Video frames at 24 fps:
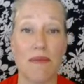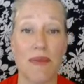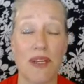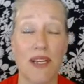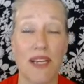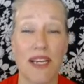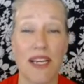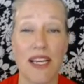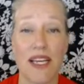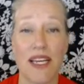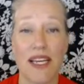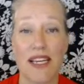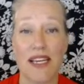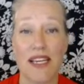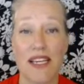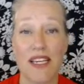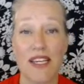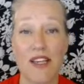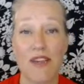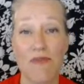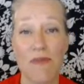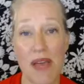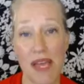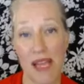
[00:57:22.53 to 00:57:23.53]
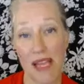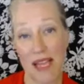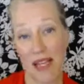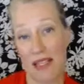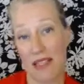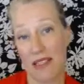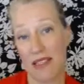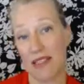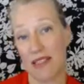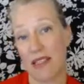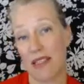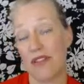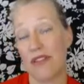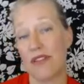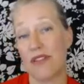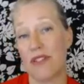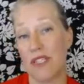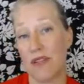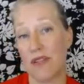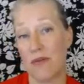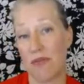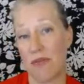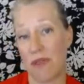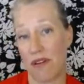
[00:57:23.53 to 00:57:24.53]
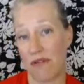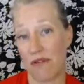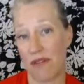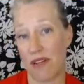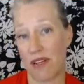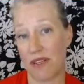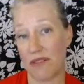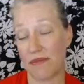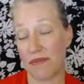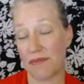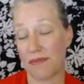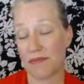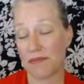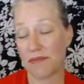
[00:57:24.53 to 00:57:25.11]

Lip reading: But you may consider debriefing.